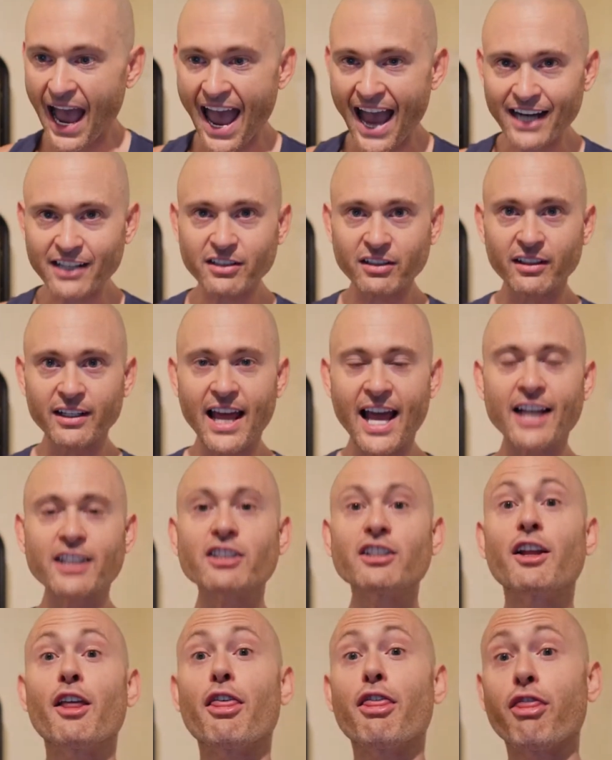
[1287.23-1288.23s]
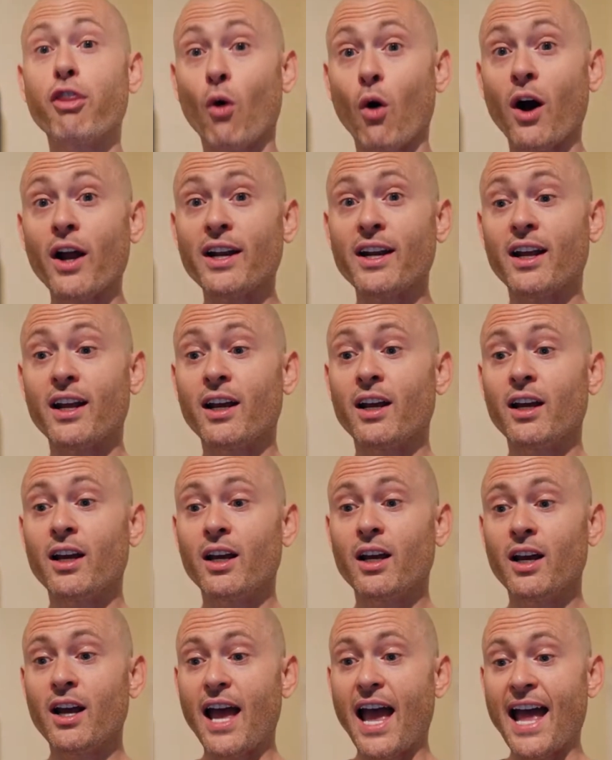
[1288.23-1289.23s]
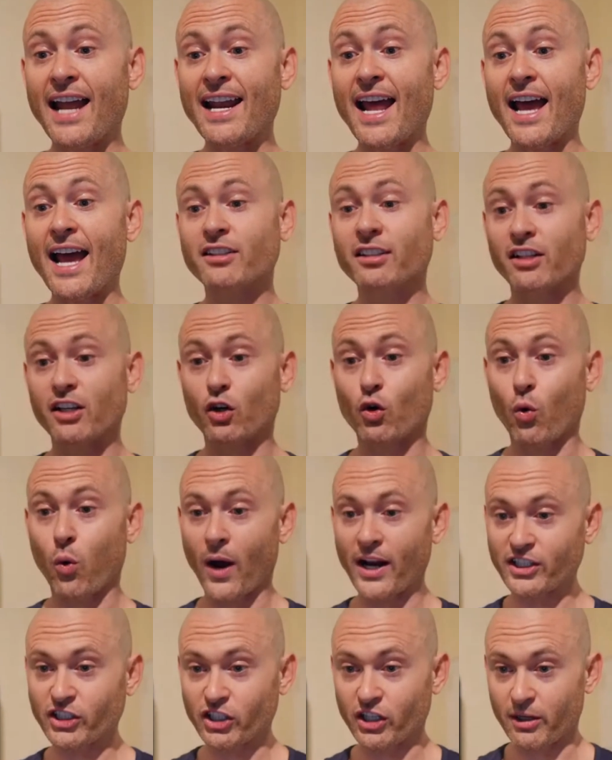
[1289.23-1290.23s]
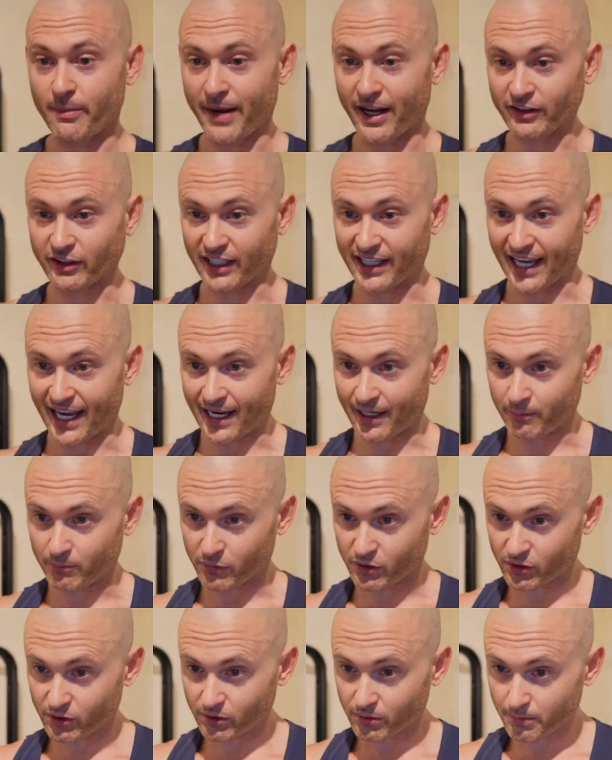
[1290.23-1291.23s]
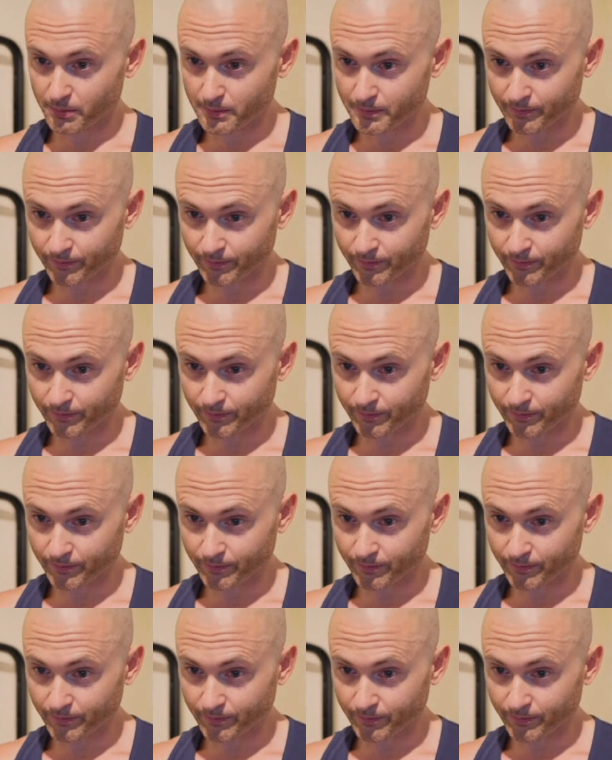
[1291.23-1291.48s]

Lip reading: Excellent, excellent thought and excellent question about the games.